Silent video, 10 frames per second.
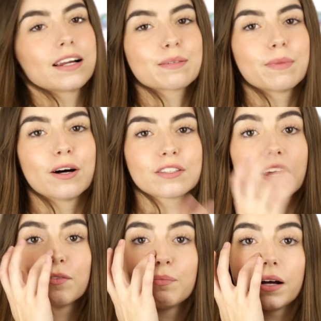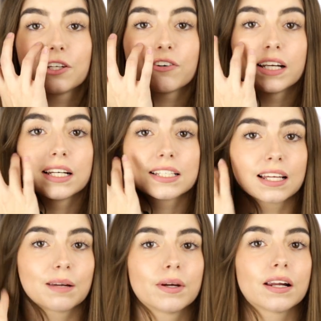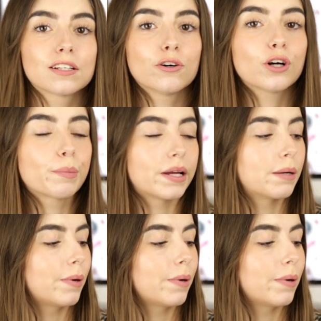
and it smells of mandarin, cinnamon and tonka bean